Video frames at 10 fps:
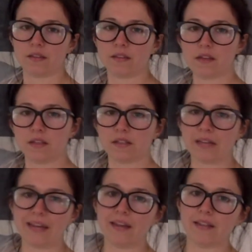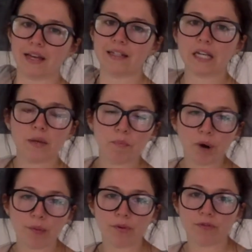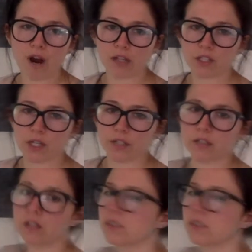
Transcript: This is an improper fraction.